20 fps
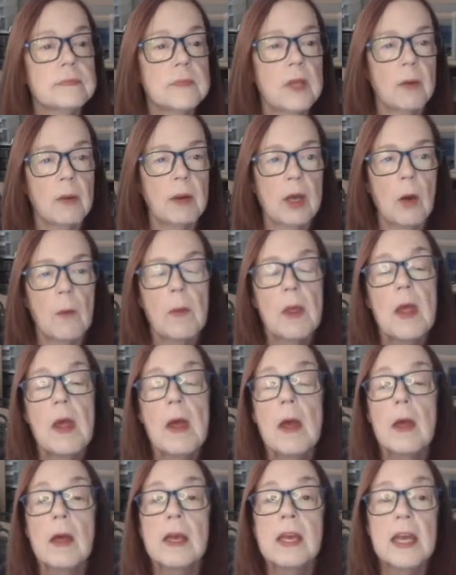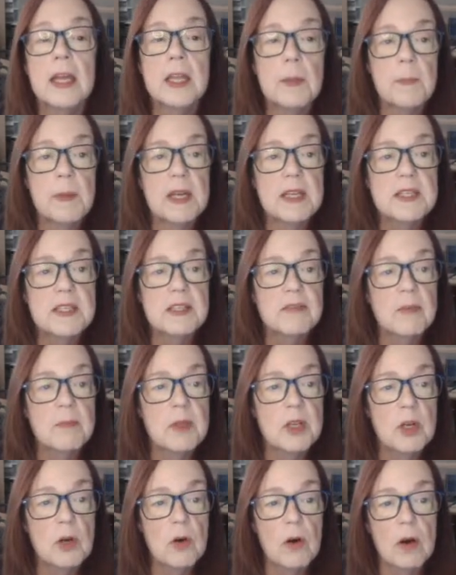There we go. Get the pizza from
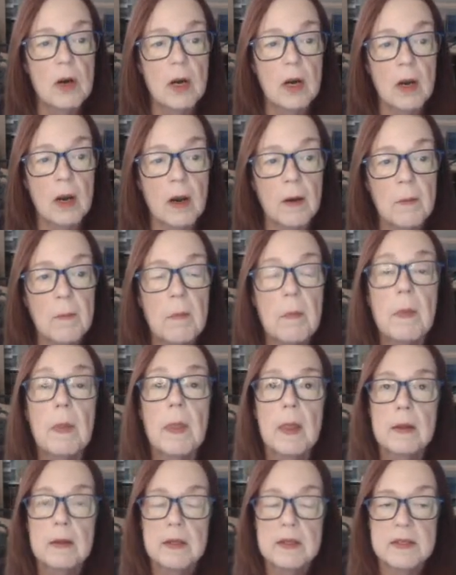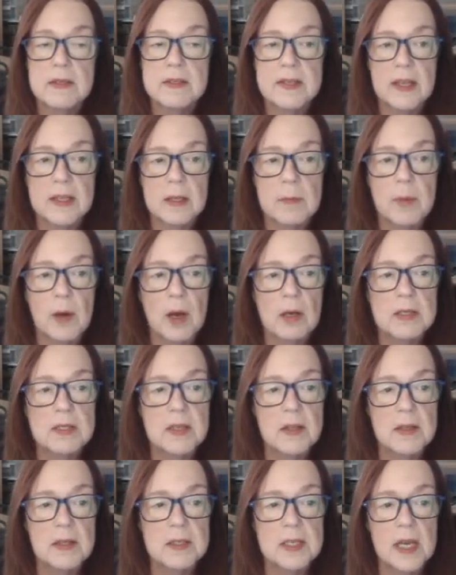the door. Set the box
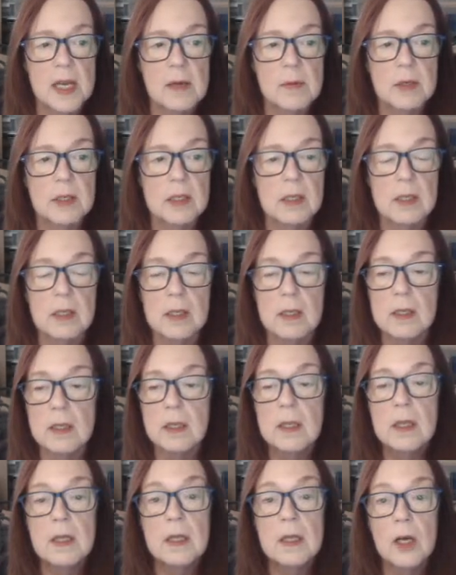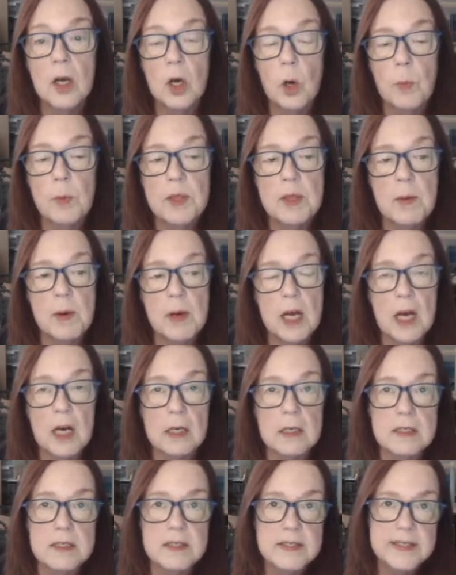on the table. Open the
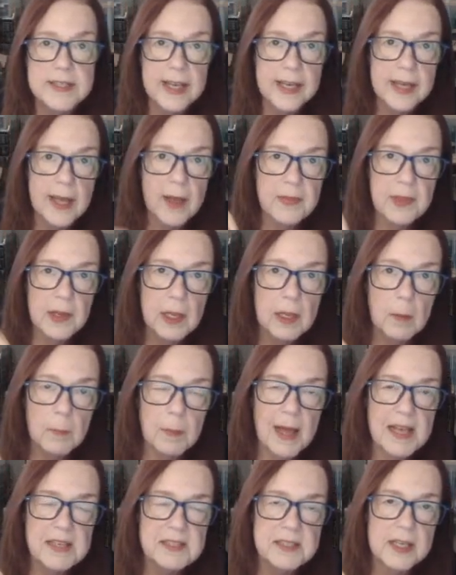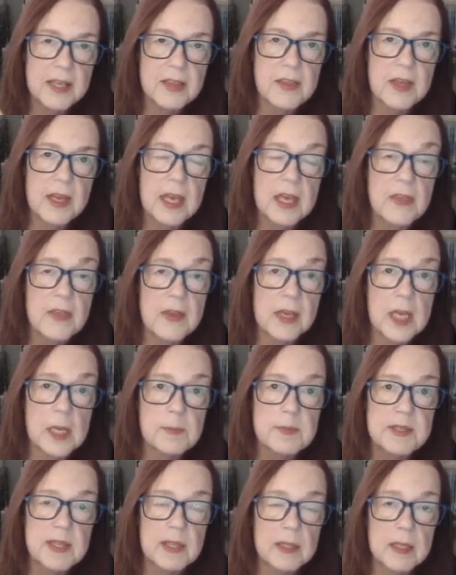box. Take out the little plastic thingy that
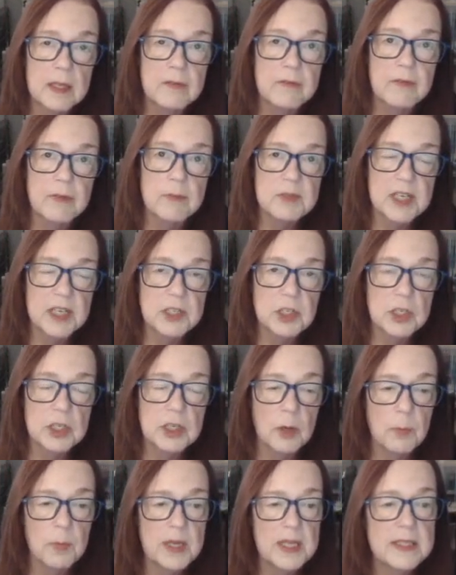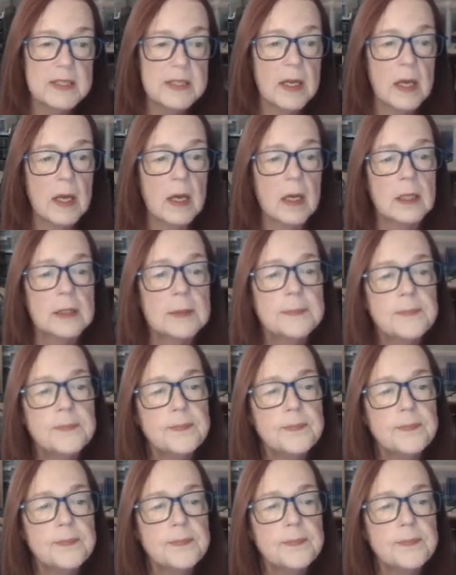keeps the lid from touching your pizza.